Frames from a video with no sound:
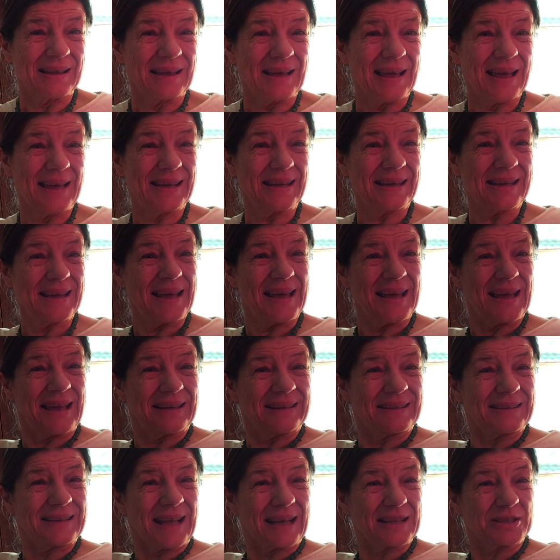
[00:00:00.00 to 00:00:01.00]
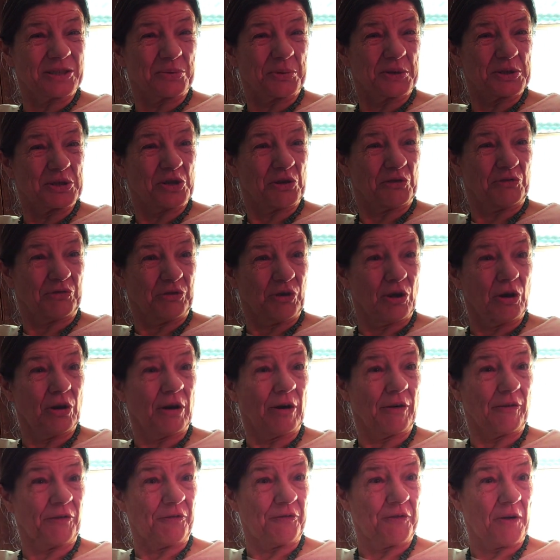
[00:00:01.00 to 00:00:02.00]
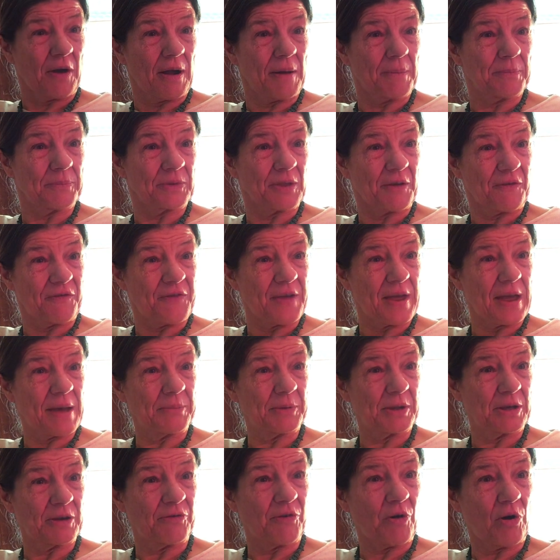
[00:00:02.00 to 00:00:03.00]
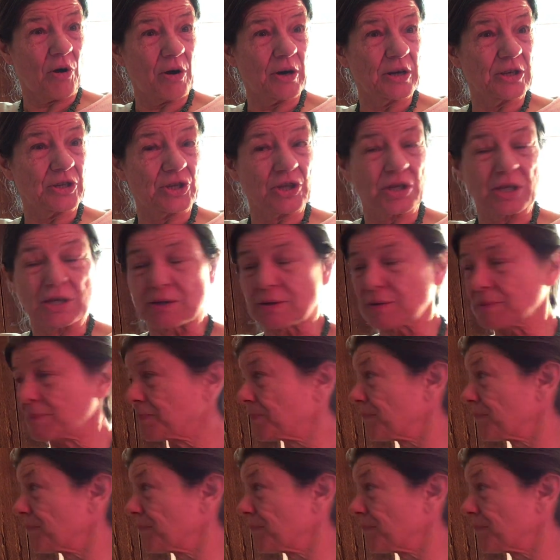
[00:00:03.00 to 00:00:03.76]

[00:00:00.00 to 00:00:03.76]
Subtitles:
And again, that's what you've learned from the family of origin.